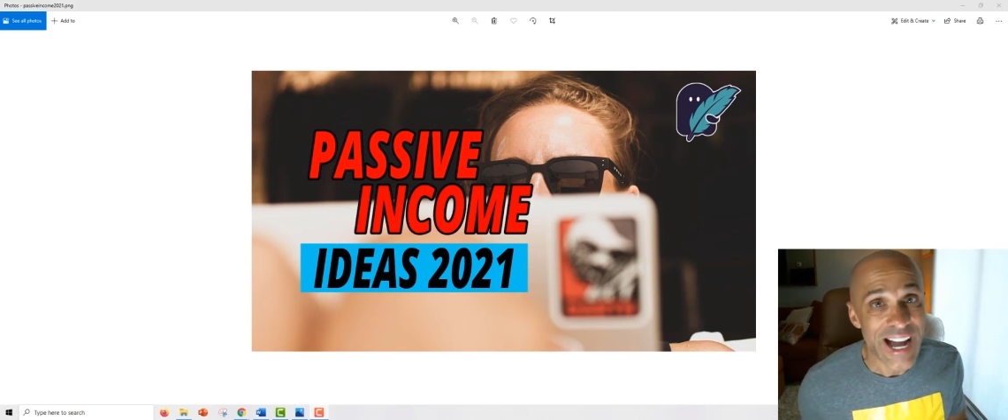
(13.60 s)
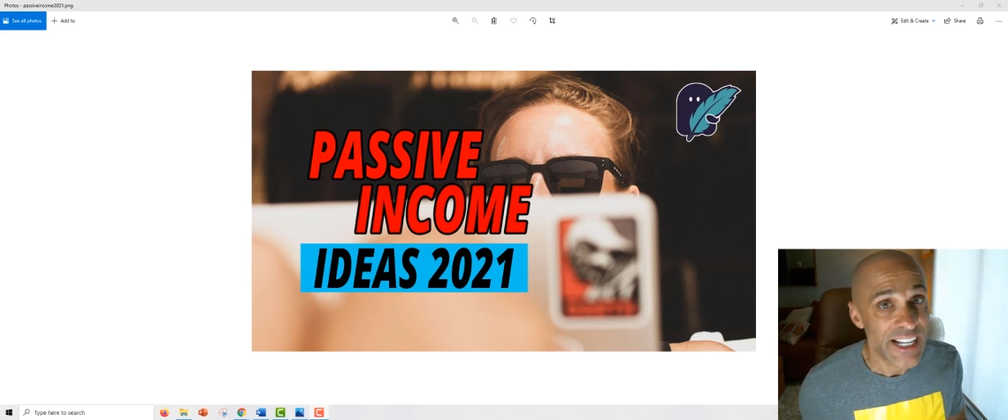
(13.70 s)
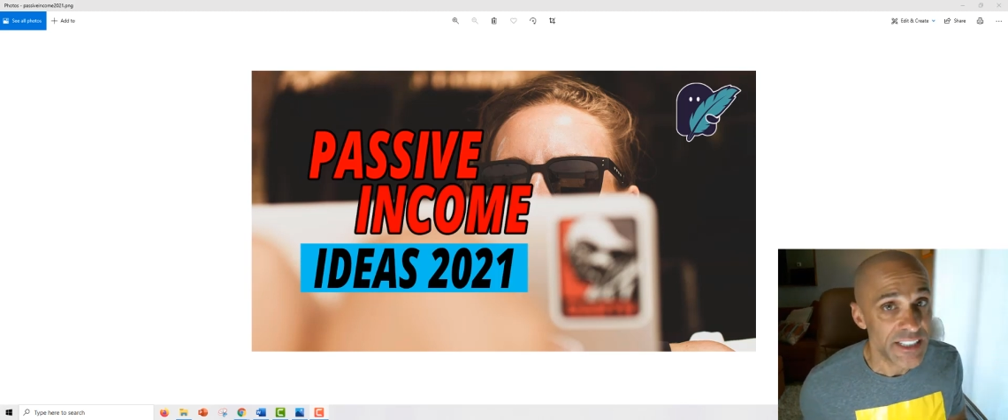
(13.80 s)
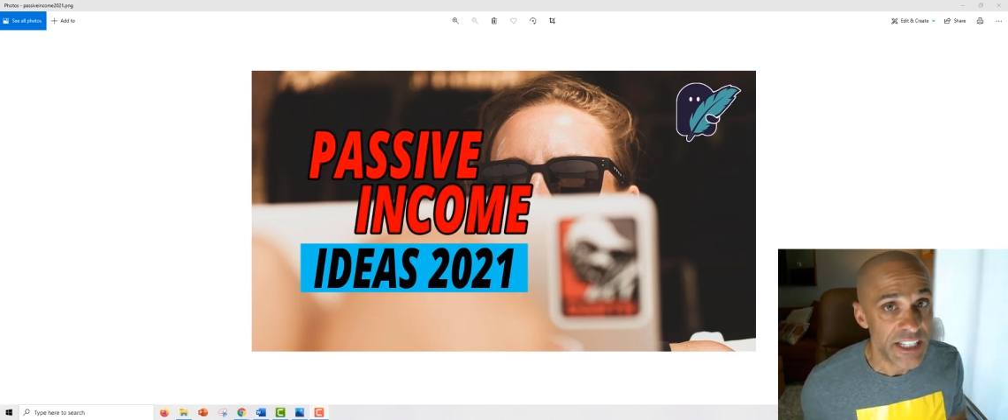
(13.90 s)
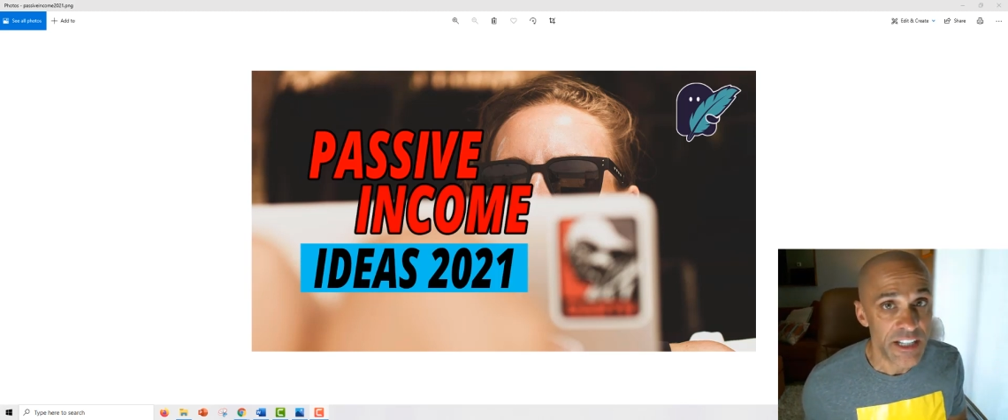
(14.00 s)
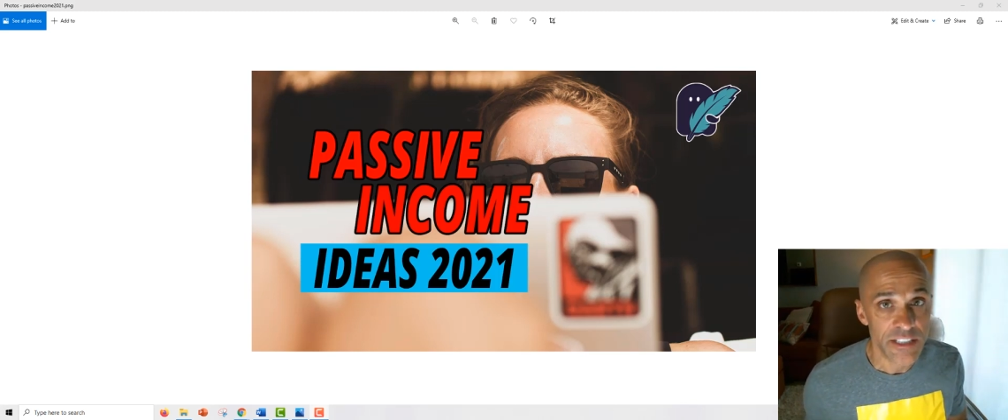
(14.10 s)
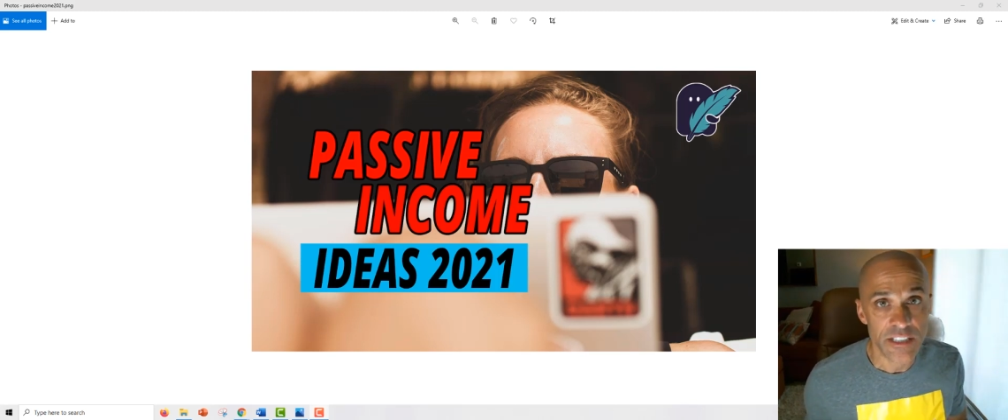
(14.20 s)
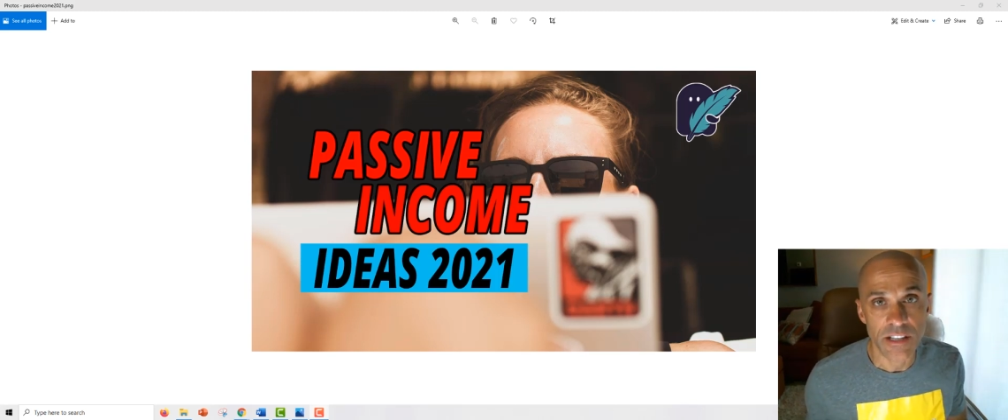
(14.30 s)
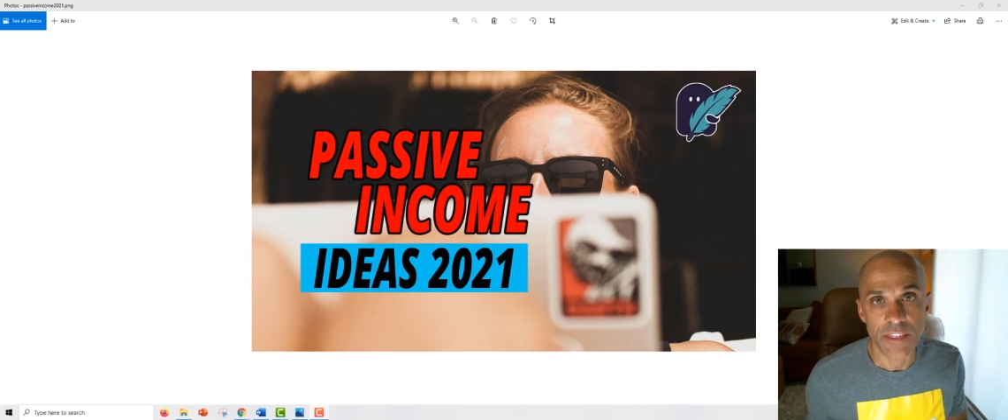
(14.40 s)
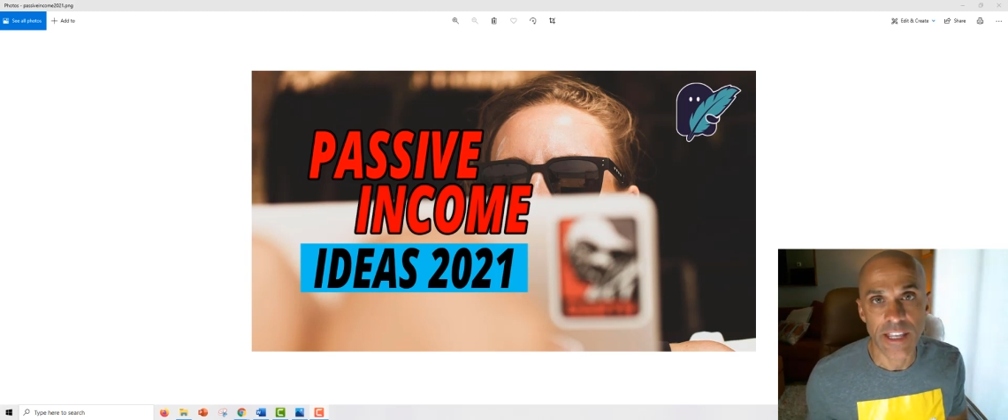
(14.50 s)

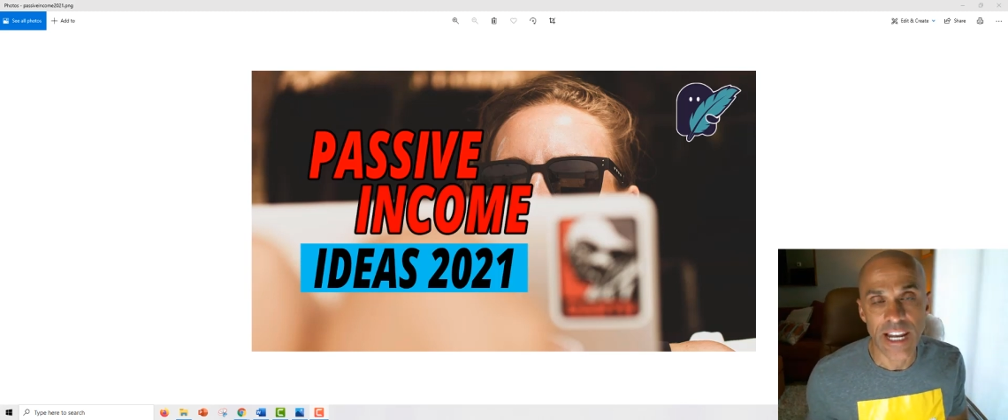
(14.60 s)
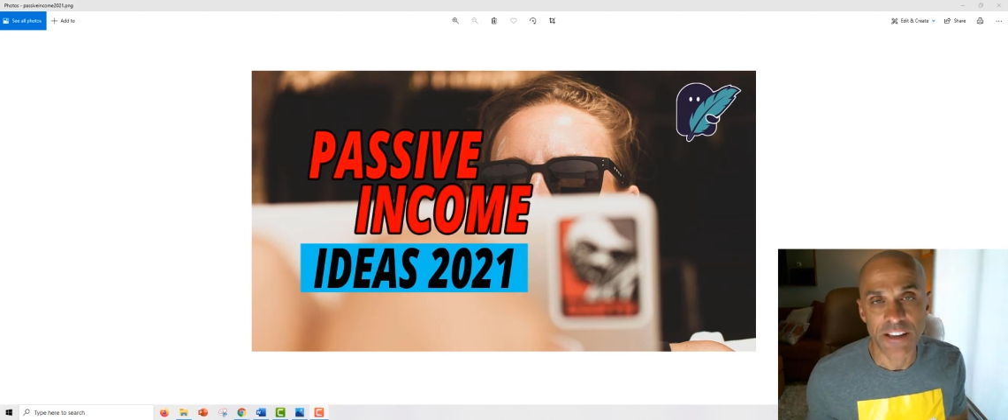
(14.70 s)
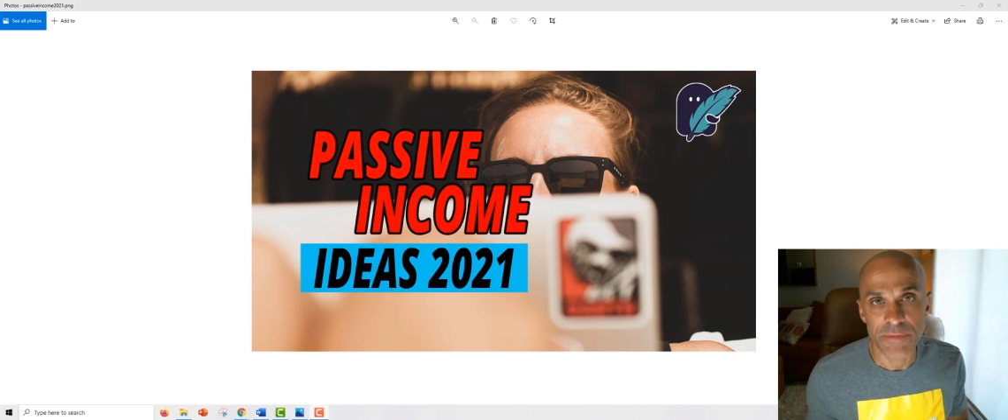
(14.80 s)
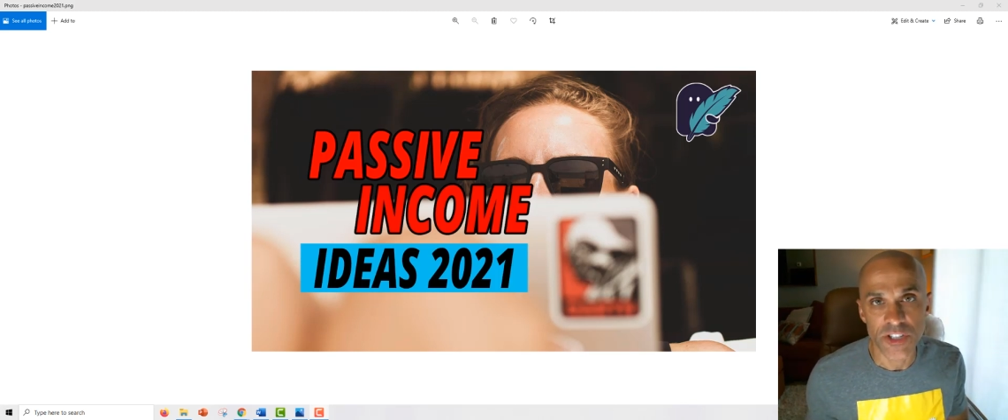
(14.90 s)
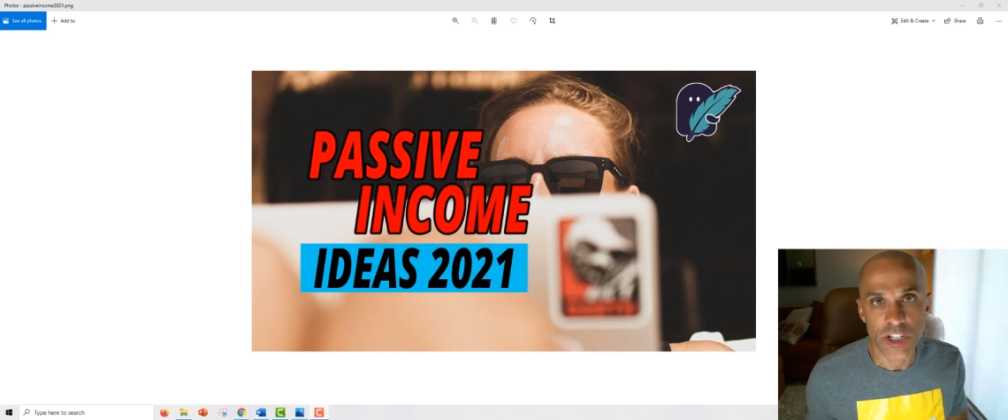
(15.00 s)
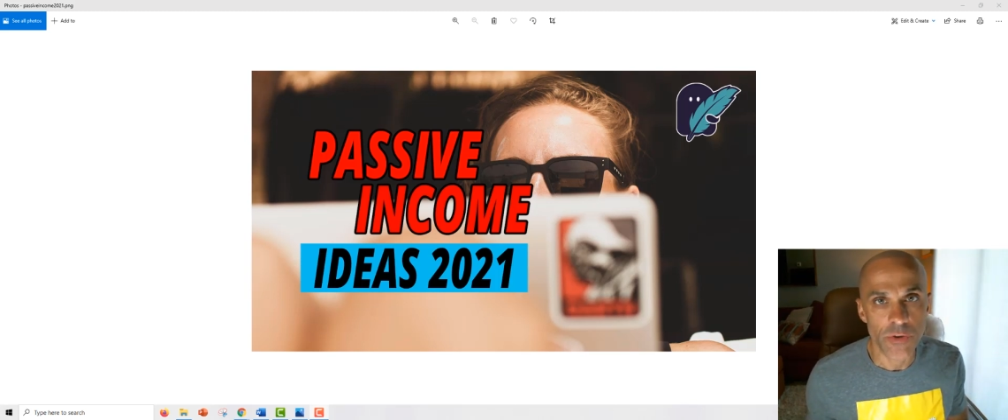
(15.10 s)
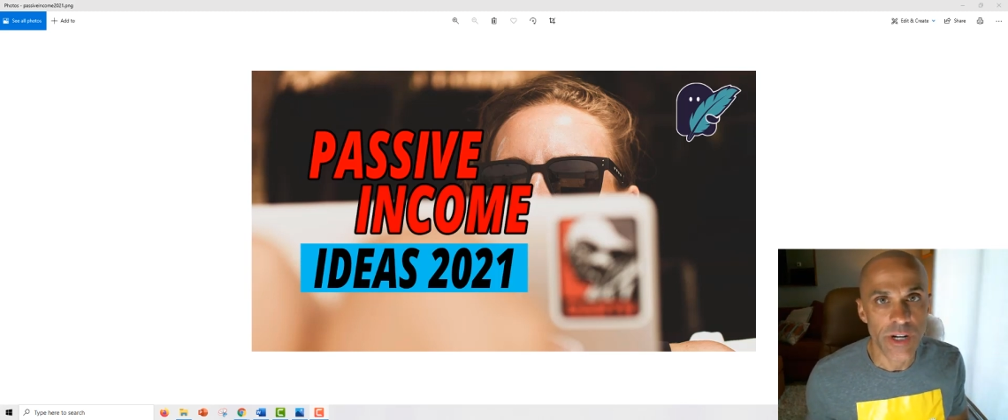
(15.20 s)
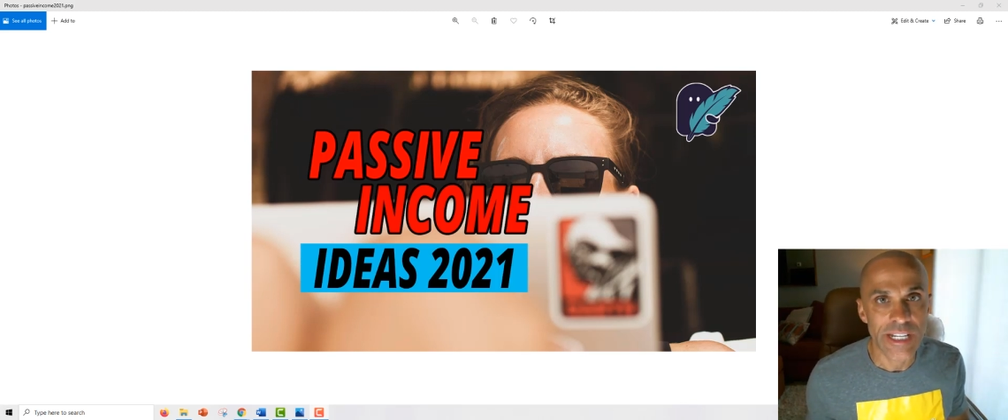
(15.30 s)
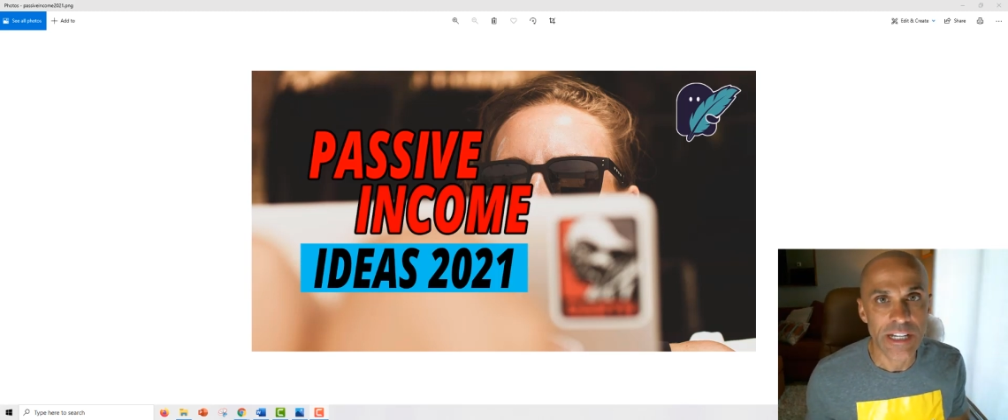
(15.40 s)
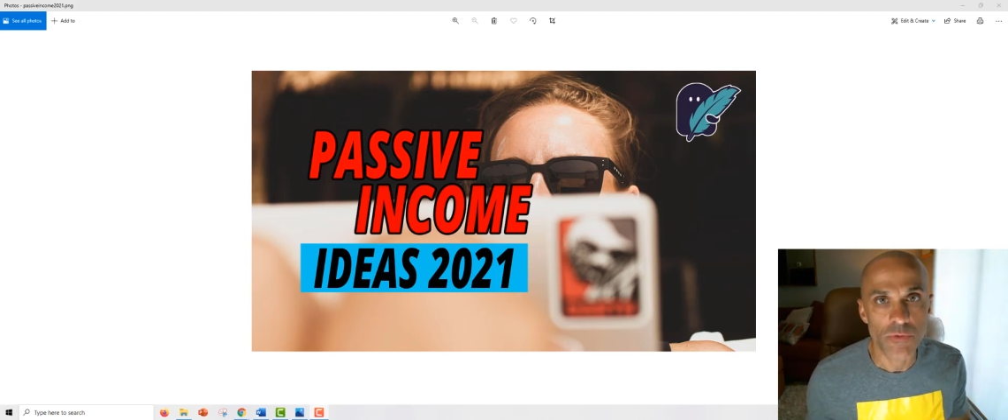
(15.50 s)
ideas that have been
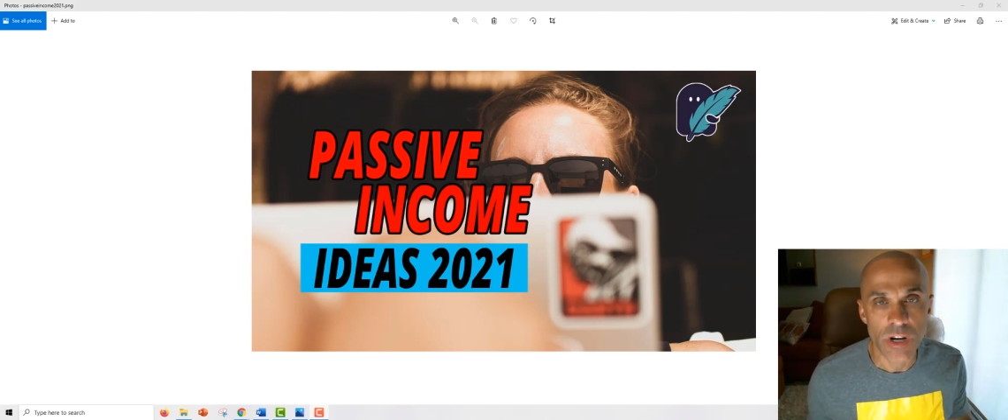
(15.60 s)
generating